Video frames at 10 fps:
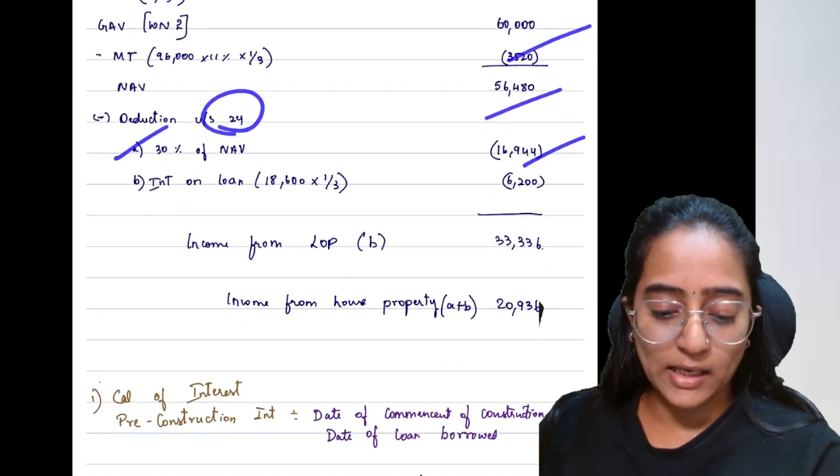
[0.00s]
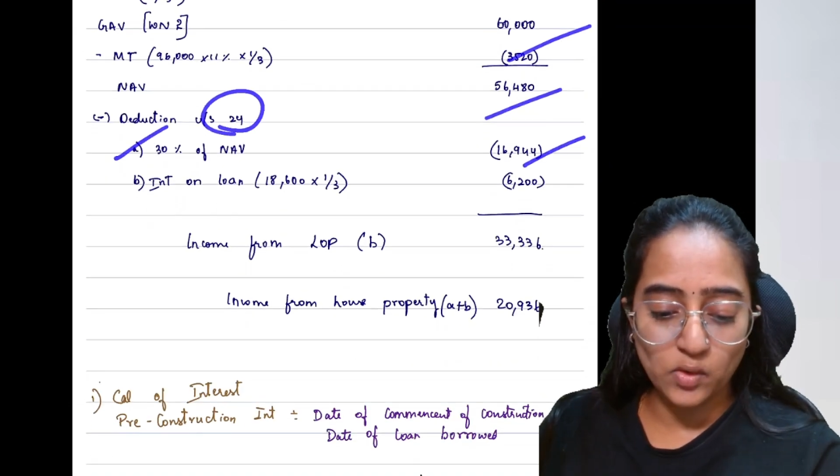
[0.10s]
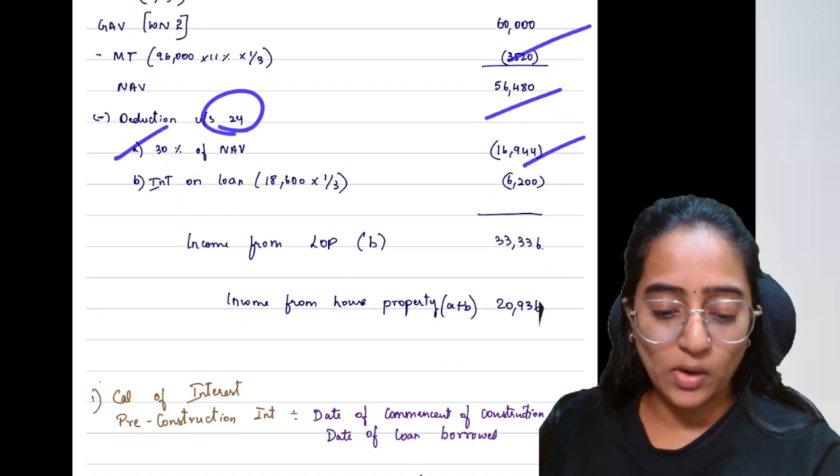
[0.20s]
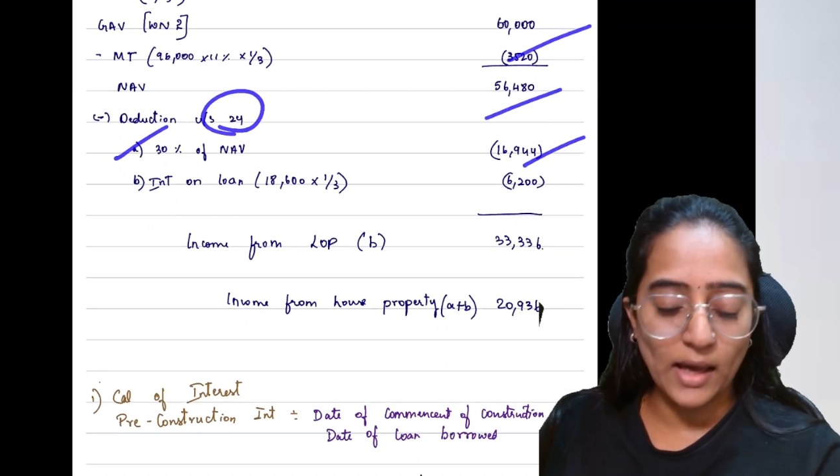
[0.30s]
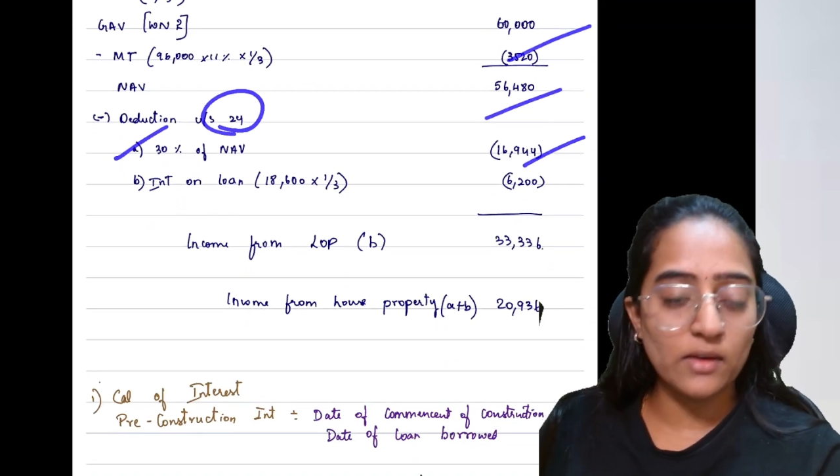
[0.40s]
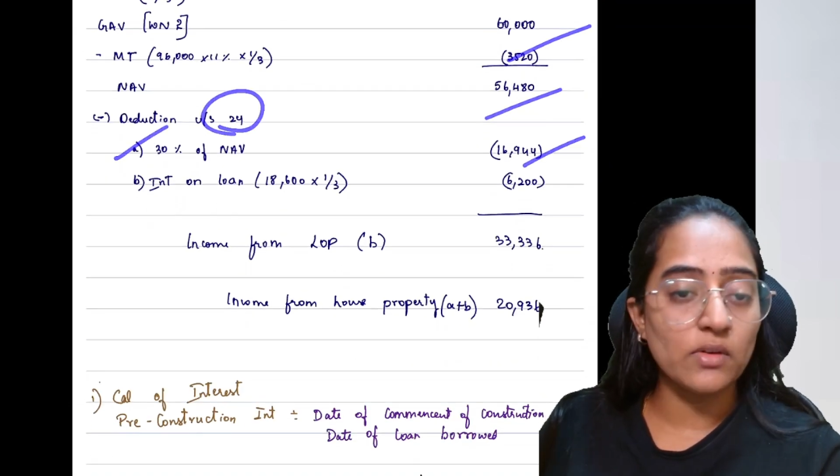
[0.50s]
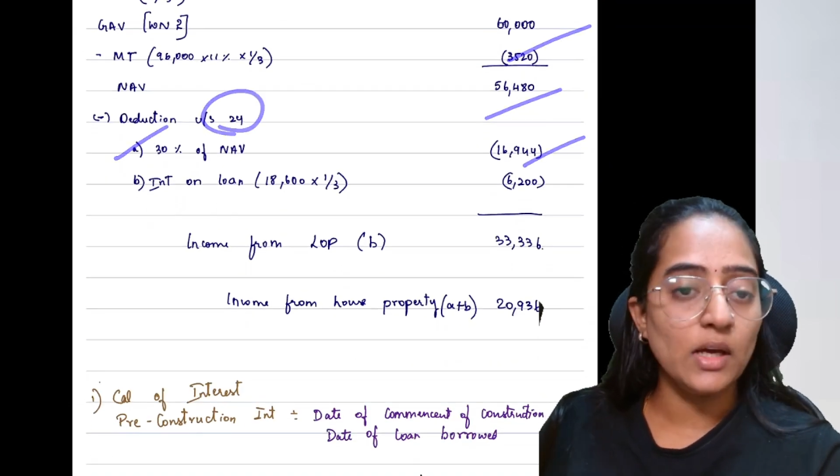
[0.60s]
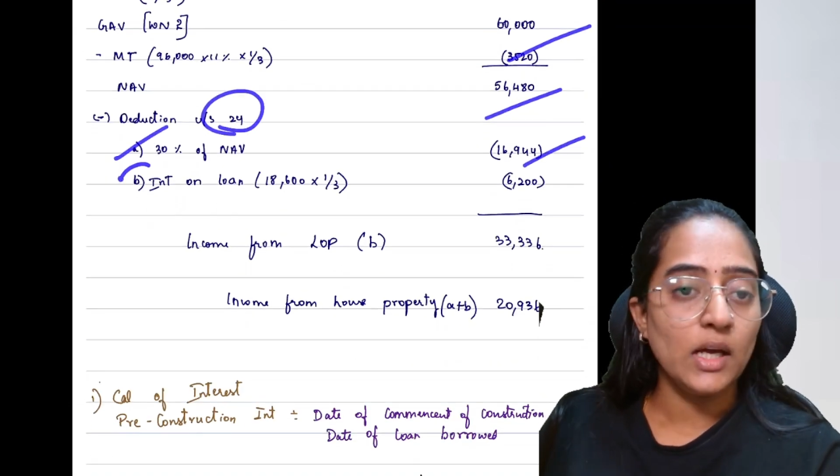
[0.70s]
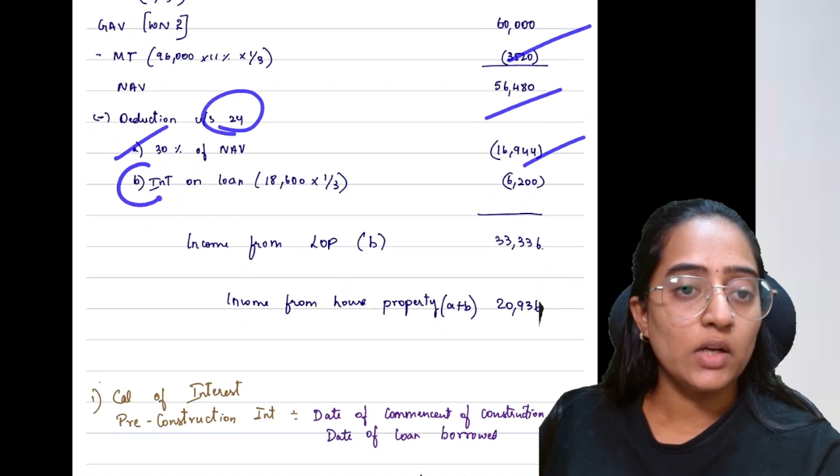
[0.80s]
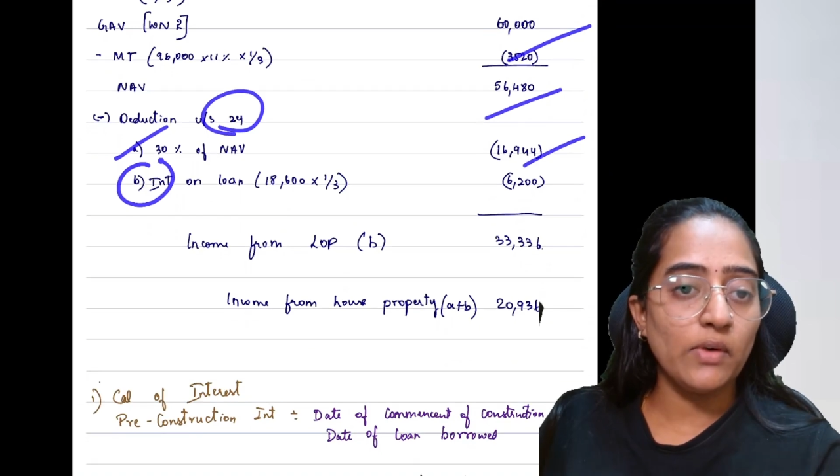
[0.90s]
you have
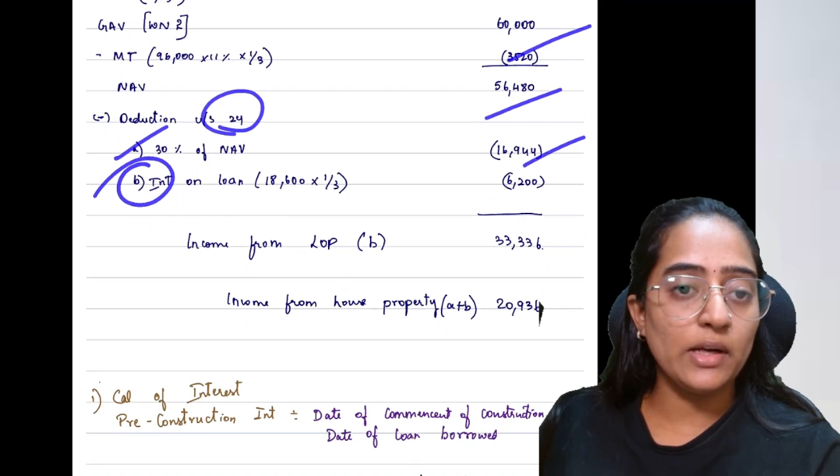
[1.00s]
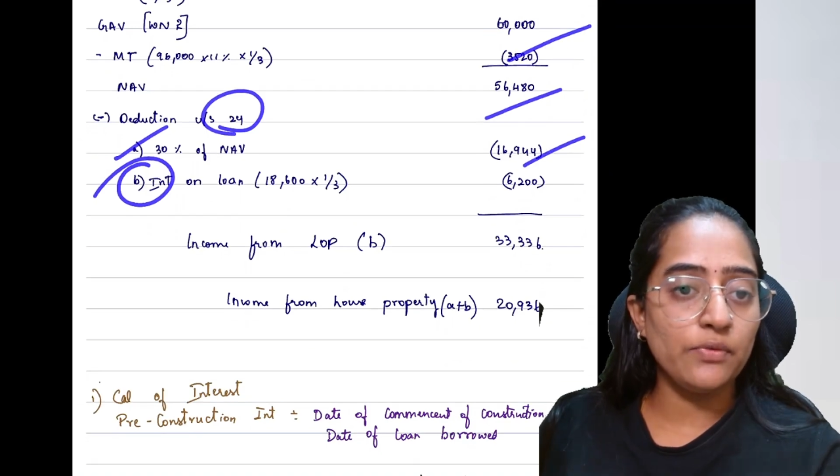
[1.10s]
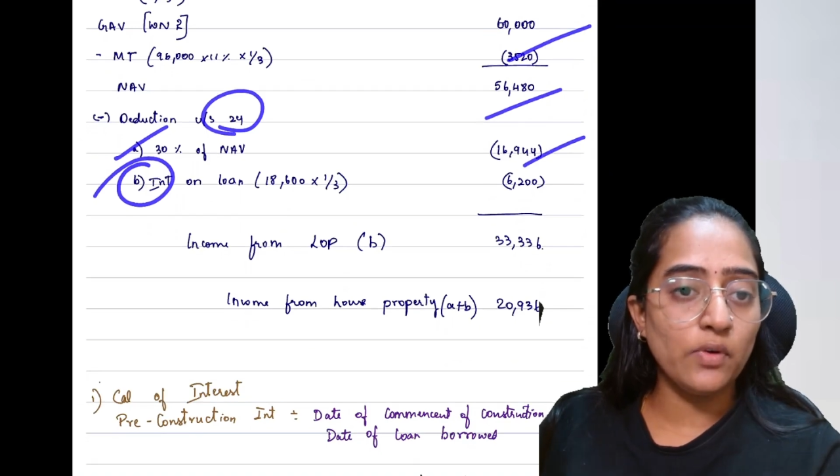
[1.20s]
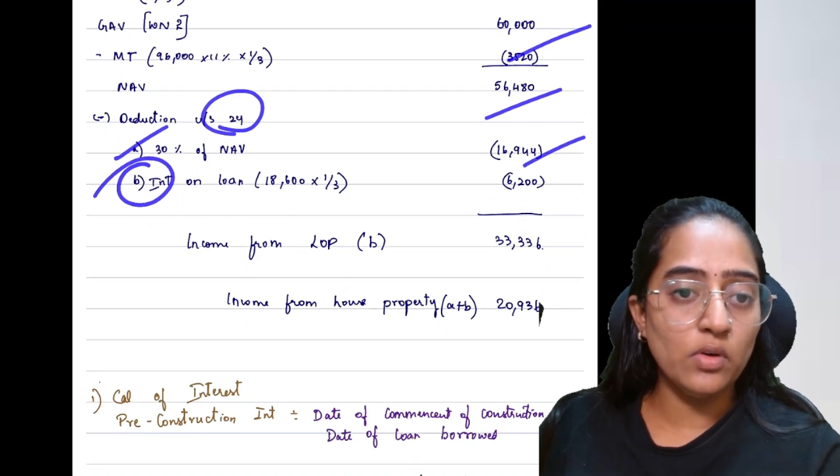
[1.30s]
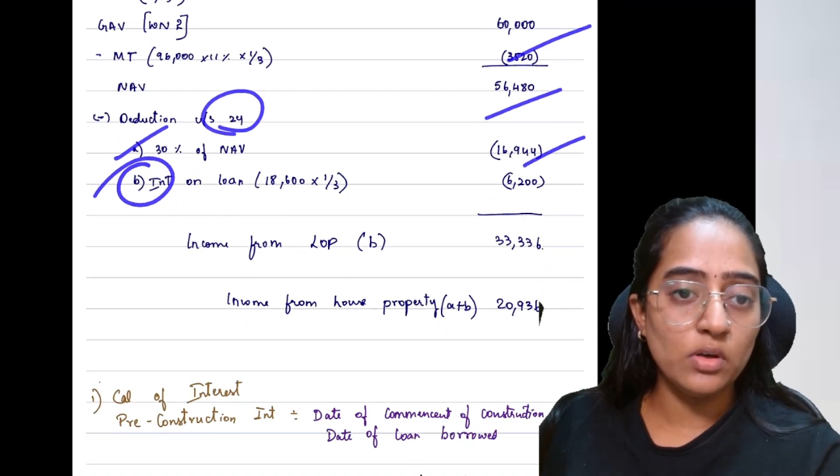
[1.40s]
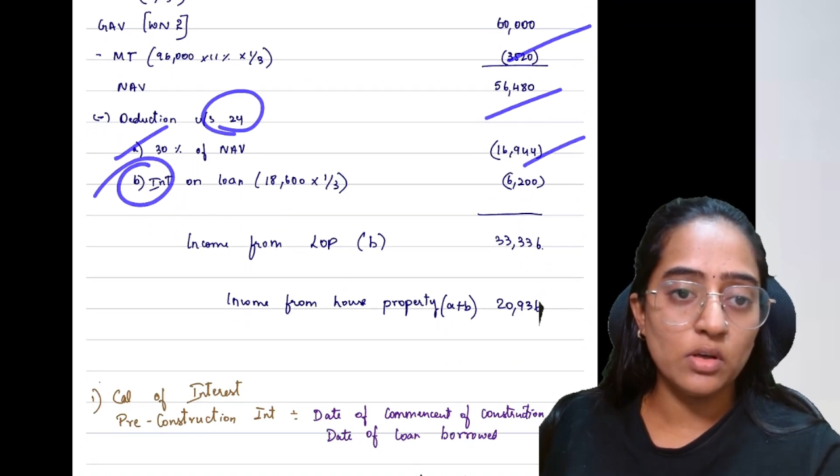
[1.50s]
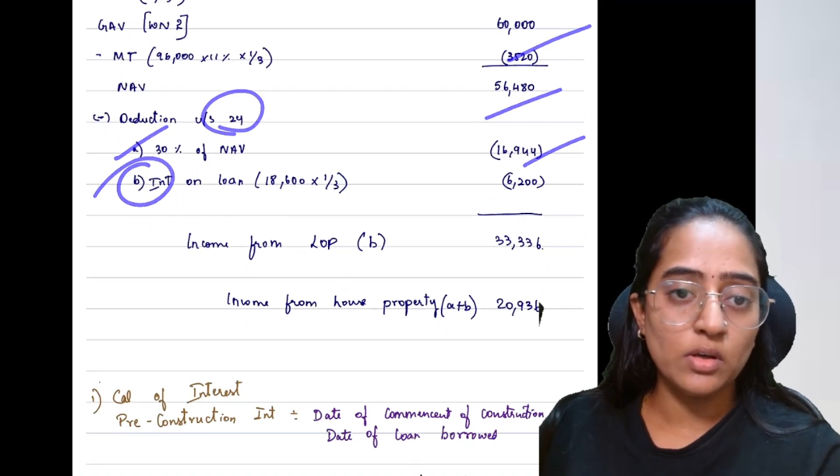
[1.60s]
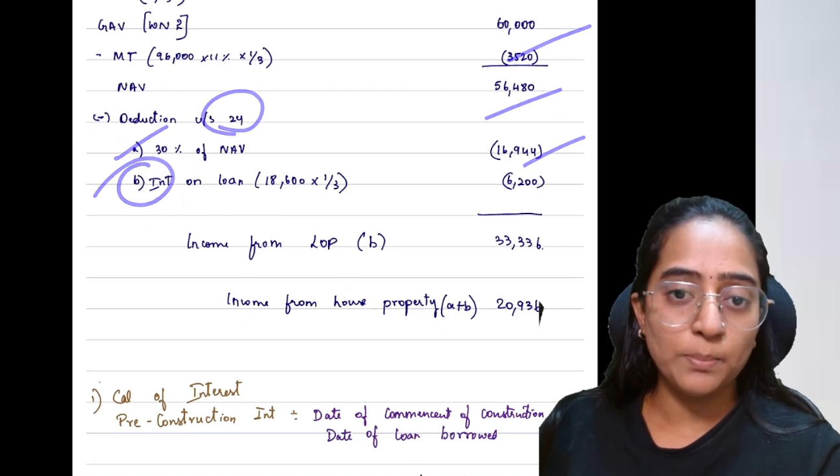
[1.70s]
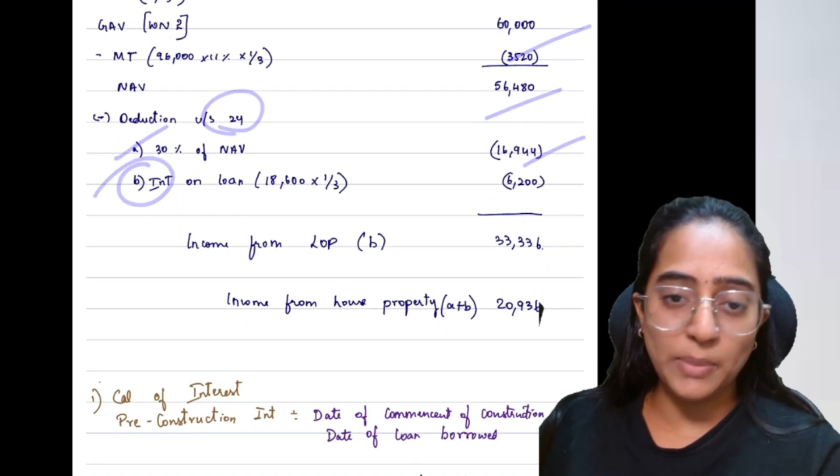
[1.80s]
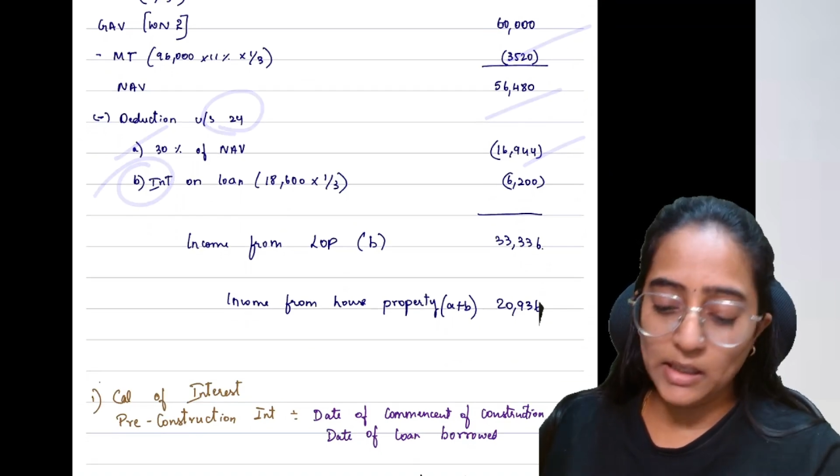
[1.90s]

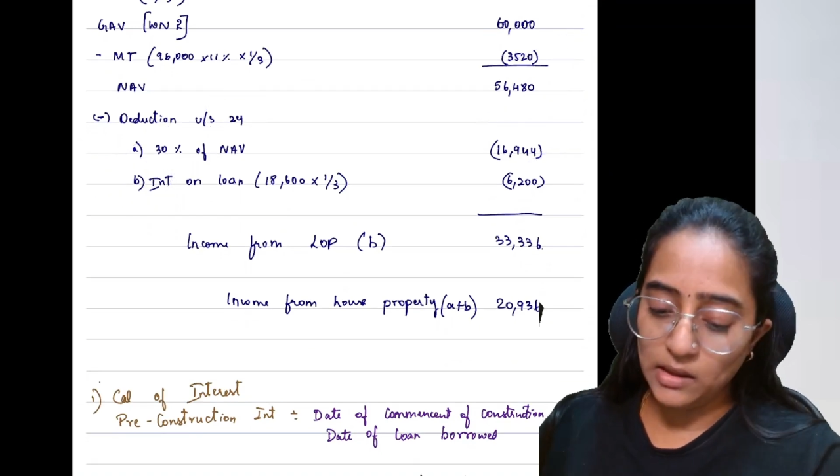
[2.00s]
24B,